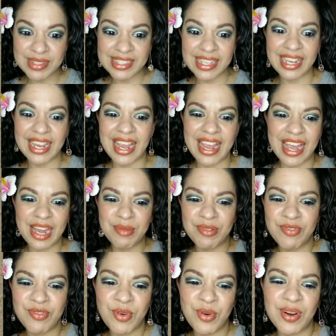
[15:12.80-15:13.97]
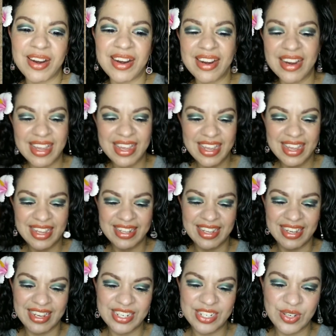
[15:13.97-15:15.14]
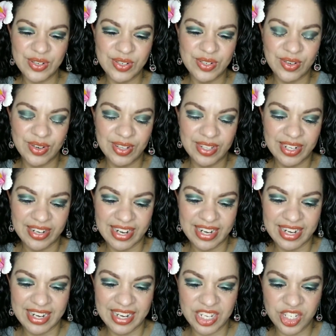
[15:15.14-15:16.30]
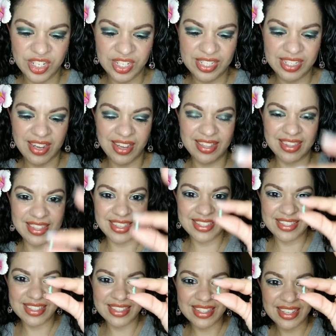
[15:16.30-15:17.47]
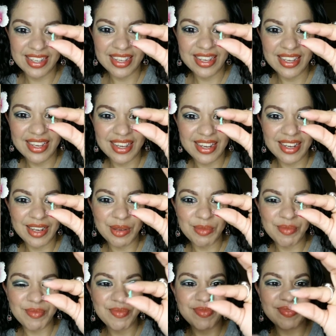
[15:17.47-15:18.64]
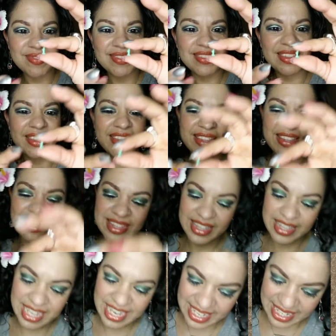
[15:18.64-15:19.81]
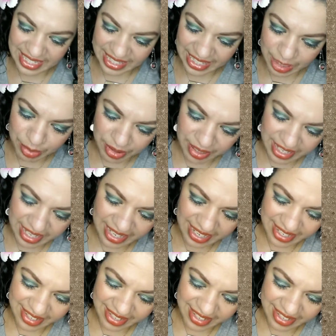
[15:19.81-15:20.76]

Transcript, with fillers: like I had before. Like I showed you earlier, I just got this um, Lady Liberty